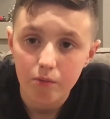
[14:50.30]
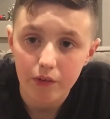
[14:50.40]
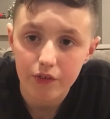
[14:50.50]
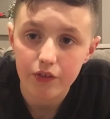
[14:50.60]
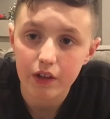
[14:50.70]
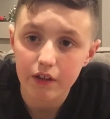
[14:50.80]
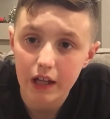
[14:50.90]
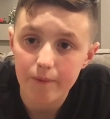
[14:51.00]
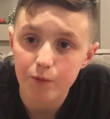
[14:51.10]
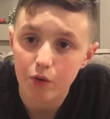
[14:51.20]
We've seen
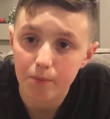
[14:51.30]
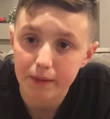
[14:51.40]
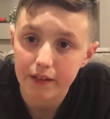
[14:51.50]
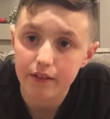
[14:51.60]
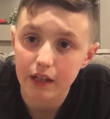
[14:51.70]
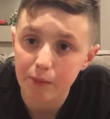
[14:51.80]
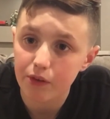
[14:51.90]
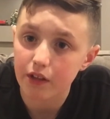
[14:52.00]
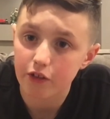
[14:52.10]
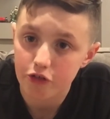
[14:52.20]
Denver beat teams
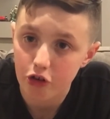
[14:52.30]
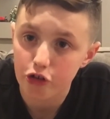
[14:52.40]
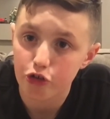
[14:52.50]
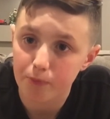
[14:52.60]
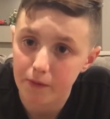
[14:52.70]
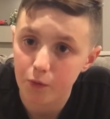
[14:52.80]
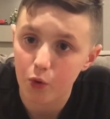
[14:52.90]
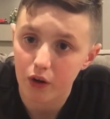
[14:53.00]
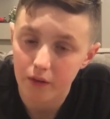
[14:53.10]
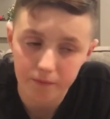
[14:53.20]
like the Chargers
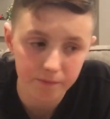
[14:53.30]
before